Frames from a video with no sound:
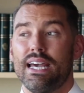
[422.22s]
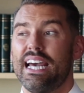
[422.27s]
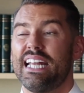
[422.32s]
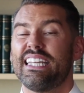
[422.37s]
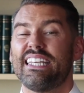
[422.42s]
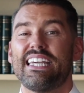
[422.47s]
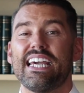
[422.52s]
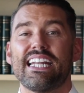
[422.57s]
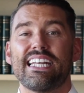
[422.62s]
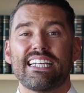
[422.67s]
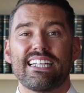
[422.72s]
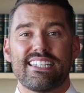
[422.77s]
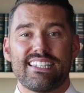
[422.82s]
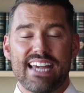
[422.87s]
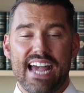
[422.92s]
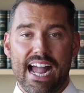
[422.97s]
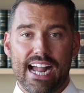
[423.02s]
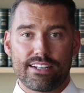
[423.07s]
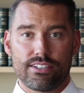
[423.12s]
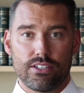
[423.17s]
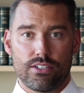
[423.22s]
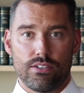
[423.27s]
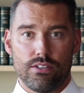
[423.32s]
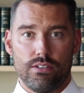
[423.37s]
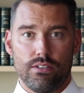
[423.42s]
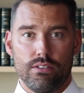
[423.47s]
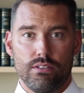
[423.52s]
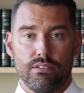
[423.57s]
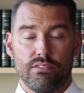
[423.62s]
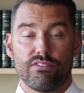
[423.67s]
and getting
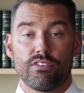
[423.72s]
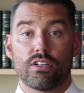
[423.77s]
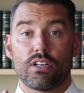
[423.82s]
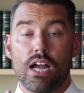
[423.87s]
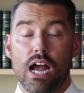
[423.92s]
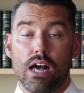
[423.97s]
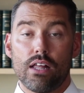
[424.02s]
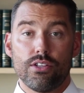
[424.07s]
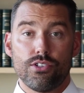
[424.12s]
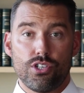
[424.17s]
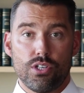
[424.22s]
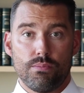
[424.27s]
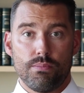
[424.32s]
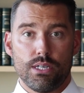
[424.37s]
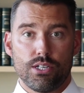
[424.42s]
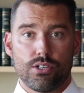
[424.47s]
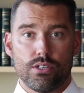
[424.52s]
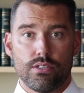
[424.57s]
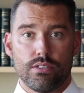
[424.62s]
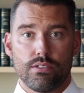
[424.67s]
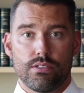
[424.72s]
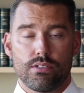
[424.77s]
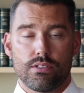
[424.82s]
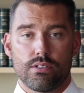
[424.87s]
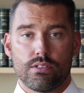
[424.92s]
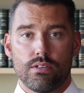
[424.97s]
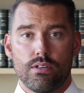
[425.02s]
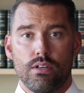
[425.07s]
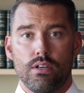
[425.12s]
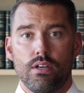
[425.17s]
tactical for college
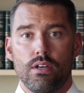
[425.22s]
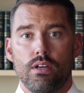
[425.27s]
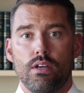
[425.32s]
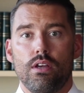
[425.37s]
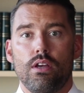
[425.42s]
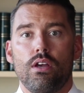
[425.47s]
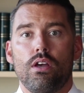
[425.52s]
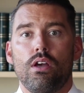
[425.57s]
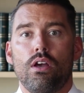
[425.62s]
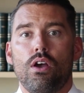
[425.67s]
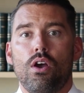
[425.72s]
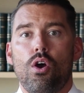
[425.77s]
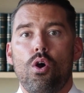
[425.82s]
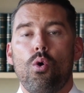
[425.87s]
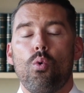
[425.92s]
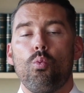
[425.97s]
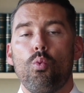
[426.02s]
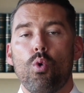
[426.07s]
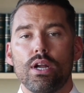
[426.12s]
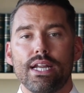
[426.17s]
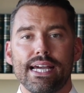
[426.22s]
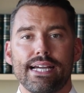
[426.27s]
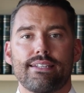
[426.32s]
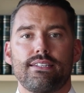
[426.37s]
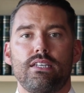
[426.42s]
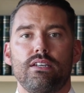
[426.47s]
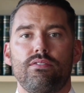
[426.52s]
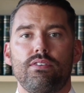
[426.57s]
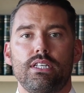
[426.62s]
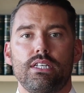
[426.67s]
admissions. What
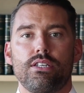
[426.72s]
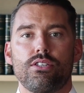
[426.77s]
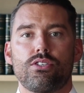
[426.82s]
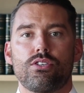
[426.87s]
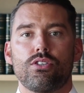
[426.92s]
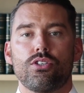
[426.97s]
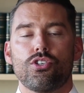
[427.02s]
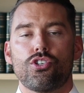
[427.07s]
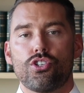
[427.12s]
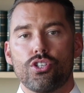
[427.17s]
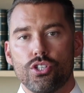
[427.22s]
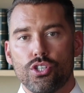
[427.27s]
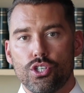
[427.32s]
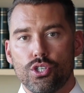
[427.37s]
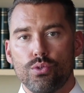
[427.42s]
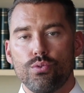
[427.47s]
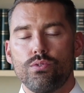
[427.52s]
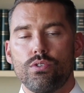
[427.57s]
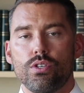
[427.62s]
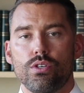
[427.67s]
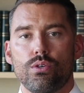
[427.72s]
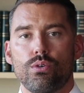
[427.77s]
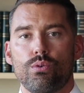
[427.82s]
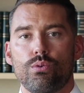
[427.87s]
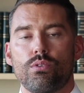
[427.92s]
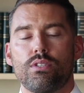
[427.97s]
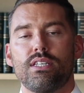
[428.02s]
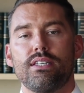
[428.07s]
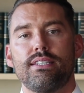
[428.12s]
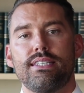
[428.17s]
activities should you
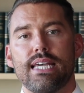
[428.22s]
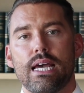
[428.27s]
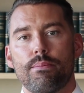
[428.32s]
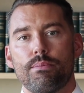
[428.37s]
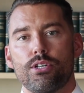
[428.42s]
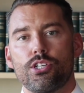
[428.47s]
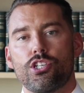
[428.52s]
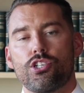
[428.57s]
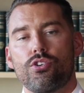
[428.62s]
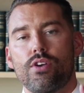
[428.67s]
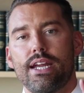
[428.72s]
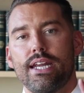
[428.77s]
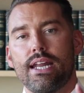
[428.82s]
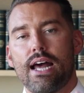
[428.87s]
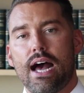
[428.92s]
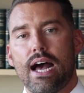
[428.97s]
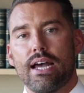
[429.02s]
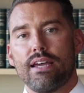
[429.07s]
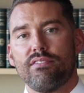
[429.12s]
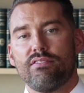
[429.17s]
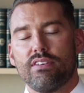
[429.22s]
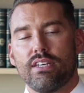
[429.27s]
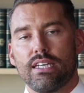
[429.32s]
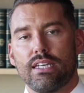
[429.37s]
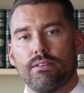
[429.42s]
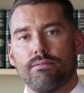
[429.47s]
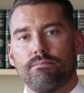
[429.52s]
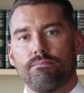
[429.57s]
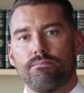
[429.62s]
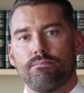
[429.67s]
do to demonstrate
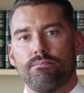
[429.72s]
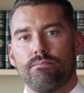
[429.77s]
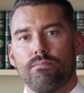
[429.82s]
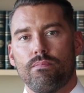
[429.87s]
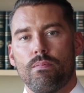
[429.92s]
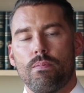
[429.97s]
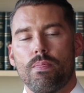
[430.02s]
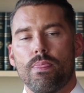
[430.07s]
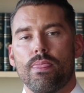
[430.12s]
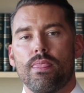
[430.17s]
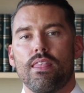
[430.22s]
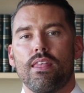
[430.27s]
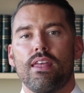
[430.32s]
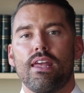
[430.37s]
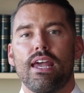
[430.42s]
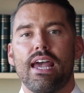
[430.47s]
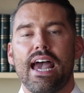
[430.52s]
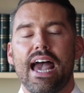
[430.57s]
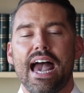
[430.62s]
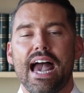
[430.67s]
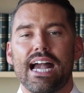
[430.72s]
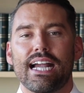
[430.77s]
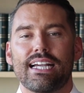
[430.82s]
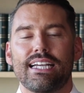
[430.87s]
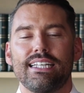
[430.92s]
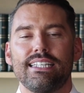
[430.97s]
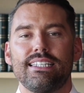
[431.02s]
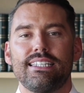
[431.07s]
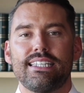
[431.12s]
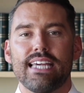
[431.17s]
IV?
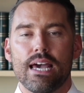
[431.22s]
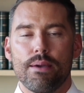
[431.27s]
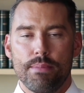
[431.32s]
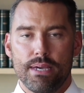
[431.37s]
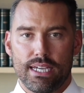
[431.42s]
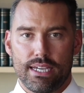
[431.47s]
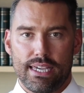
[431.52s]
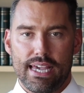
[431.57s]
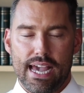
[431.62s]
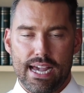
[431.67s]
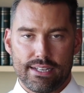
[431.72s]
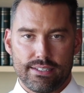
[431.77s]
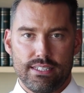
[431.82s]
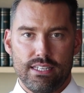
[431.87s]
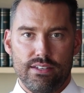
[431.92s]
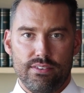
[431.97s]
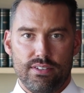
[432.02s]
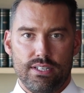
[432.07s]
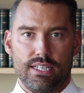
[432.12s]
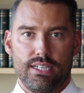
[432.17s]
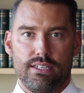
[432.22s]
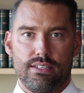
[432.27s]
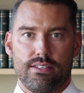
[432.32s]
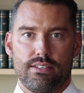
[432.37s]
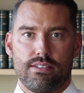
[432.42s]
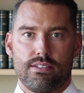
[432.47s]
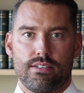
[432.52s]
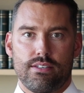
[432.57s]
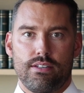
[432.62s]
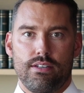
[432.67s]
Academic
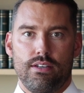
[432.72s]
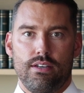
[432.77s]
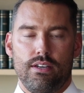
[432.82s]
activities.